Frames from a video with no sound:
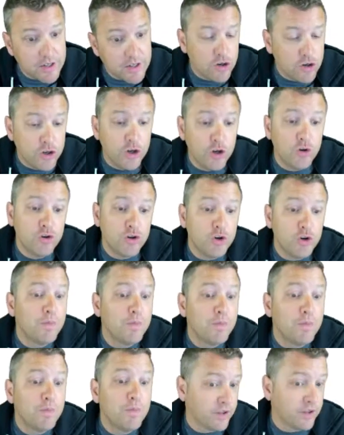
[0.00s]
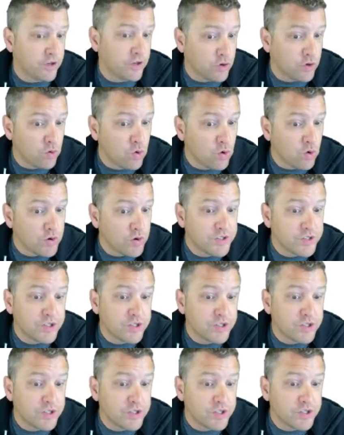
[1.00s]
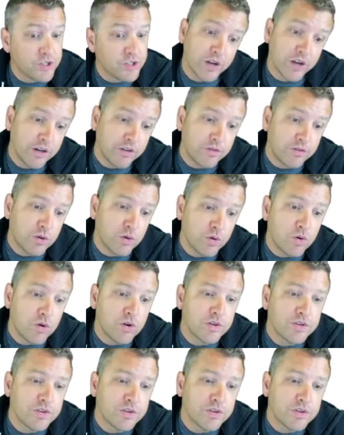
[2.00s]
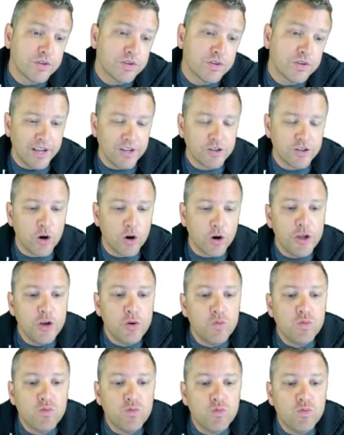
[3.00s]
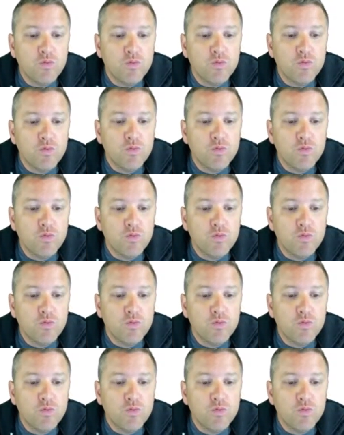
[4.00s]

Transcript: to do better with the tools, to get rid of tools. And so you really